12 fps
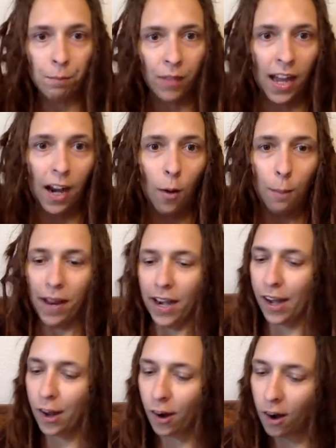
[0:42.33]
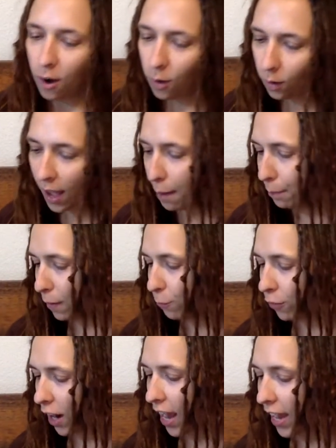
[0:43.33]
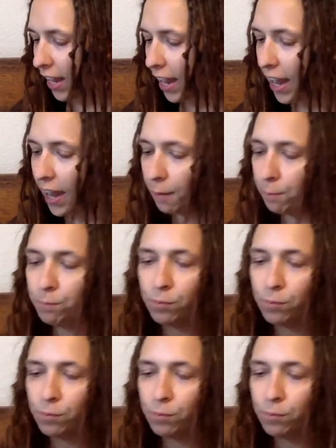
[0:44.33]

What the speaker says: Hello, Pedro. Happy Friday.